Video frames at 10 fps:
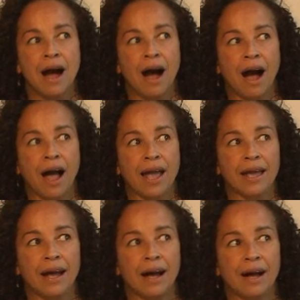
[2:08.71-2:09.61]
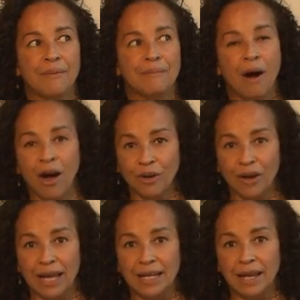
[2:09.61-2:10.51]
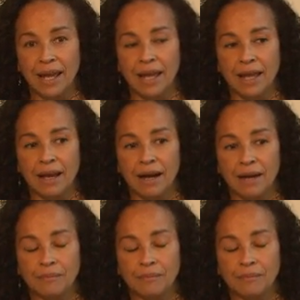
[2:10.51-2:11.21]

I moderate a,